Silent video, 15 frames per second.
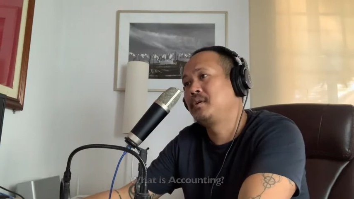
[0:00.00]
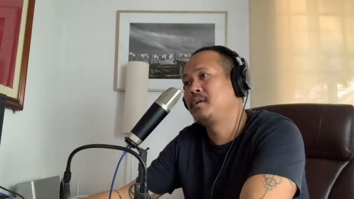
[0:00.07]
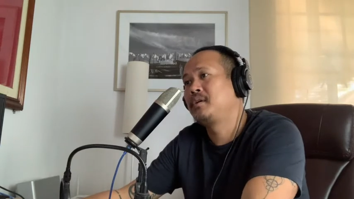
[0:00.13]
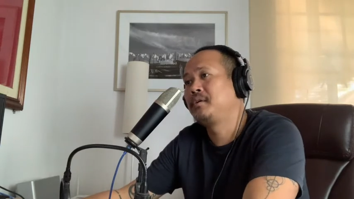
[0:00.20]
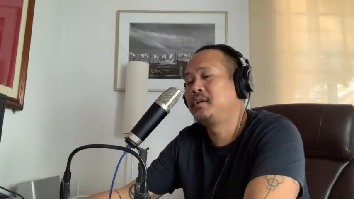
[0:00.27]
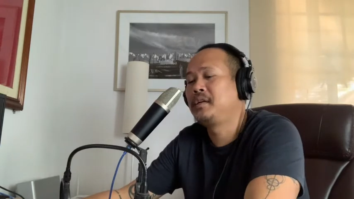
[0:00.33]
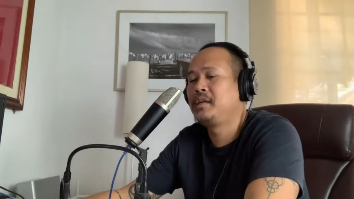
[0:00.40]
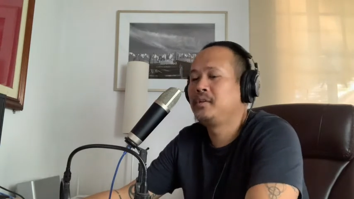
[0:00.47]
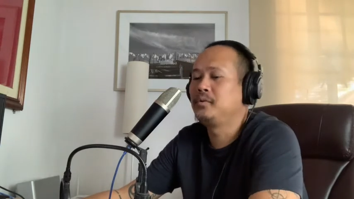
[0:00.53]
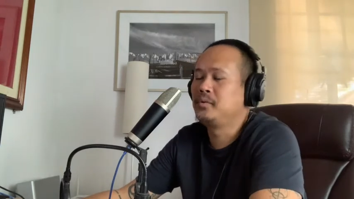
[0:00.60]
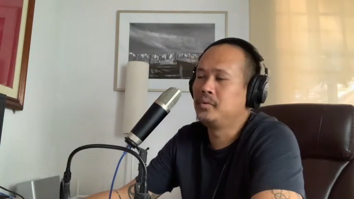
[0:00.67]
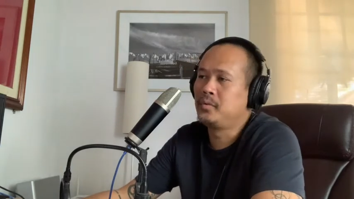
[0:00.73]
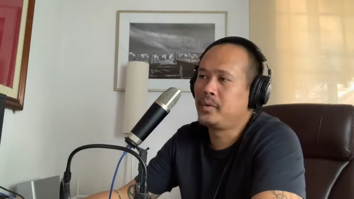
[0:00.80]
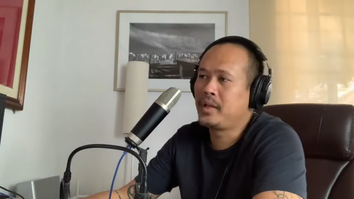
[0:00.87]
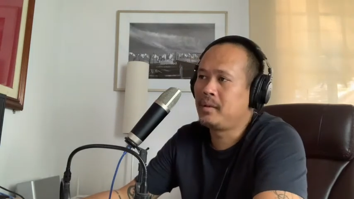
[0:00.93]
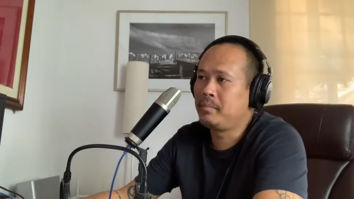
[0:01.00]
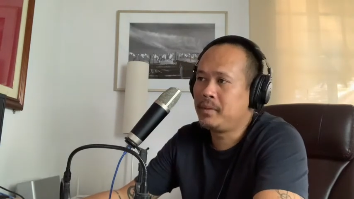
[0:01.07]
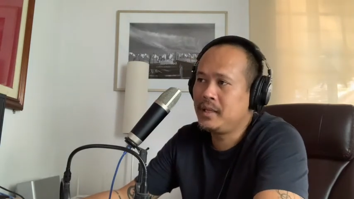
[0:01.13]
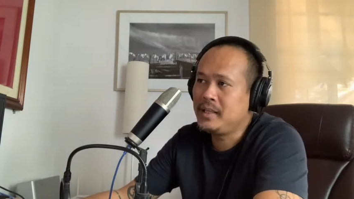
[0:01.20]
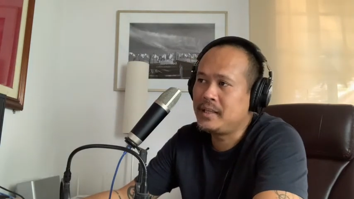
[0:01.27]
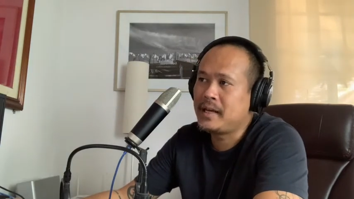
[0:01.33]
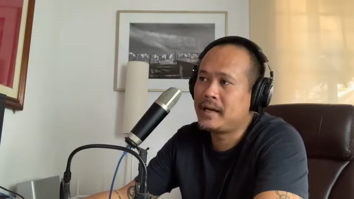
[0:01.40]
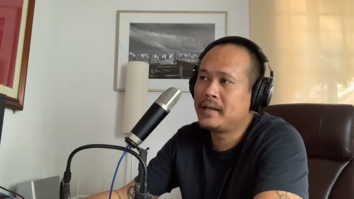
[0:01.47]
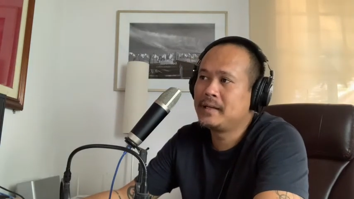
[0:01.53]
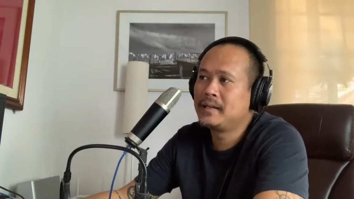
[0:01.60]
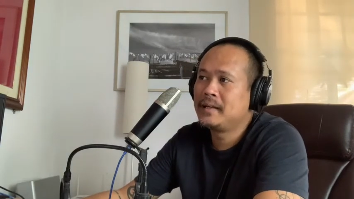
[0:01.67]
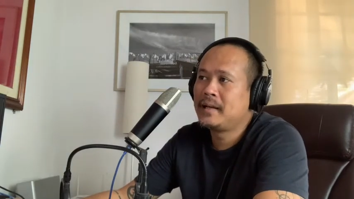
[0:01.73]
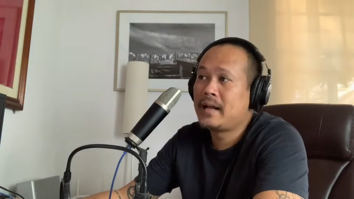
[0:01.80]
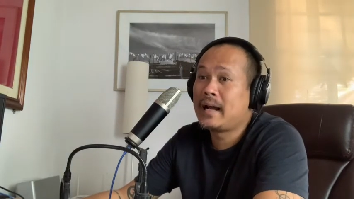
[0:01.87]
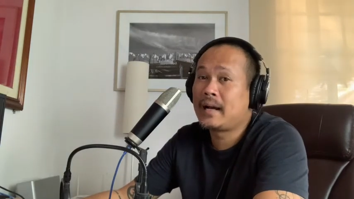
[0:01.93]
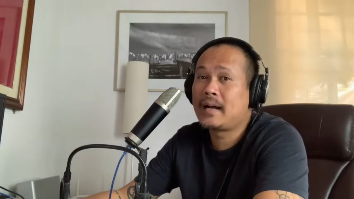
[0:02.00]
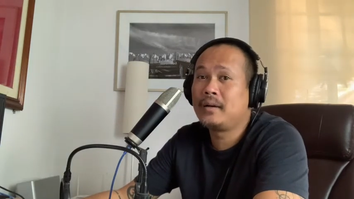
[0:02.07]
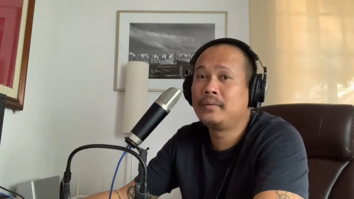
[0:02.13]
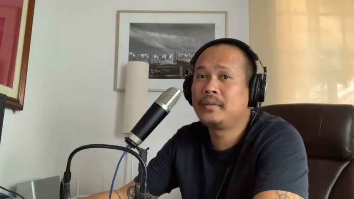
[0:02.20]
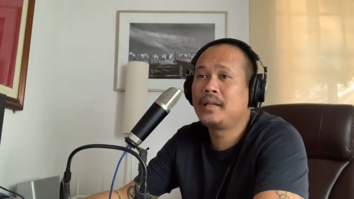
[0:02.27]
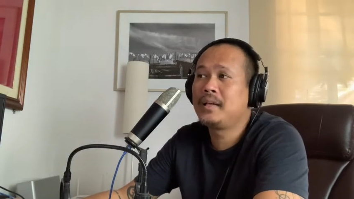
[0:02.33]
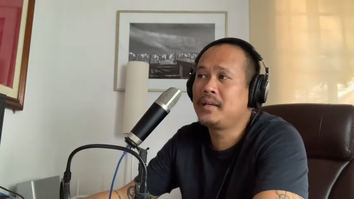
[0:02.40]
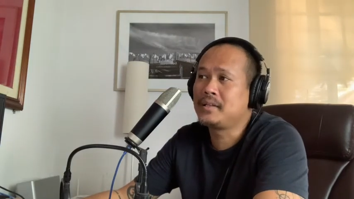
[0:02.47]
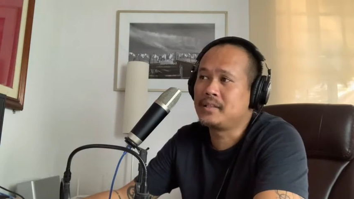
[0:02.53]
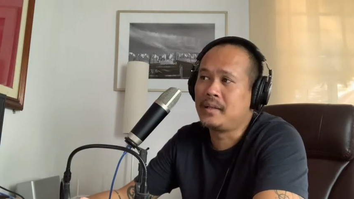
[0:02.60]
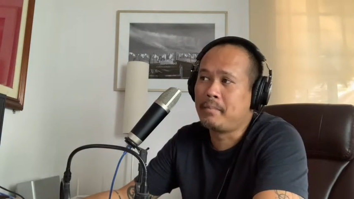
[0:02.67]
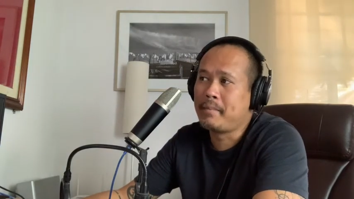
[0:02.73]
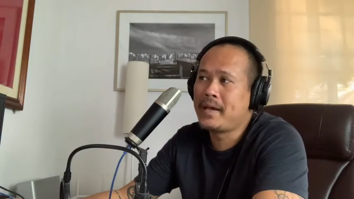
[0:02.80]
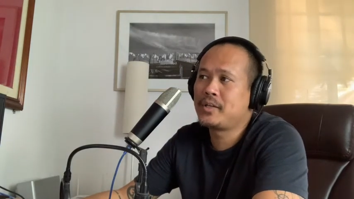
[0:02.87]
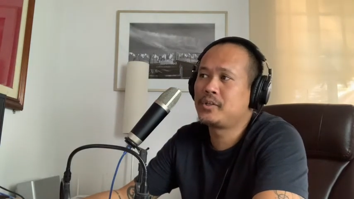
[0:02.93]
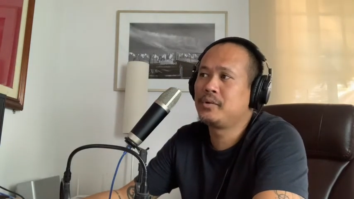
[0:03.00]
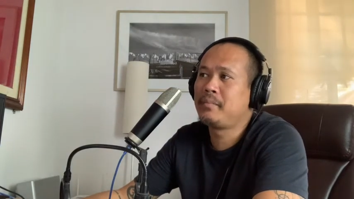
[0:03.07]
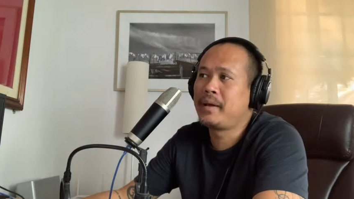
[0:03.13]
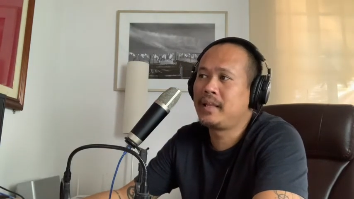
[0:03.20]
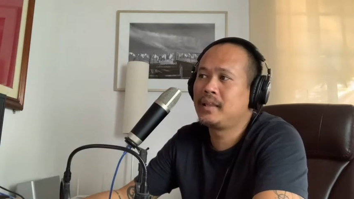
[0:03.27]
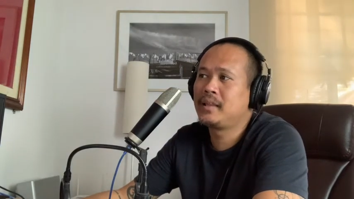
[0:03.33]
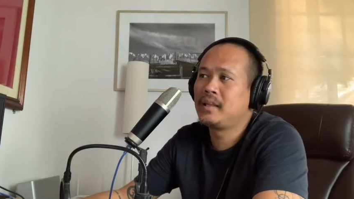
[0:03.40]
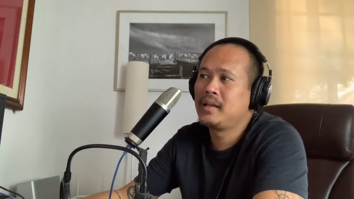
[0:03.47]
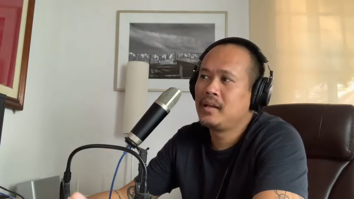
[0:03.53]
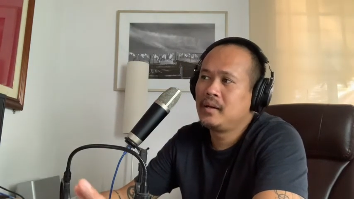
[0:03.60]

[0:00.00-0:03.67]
according to Wikipedia, accounting is the measurement,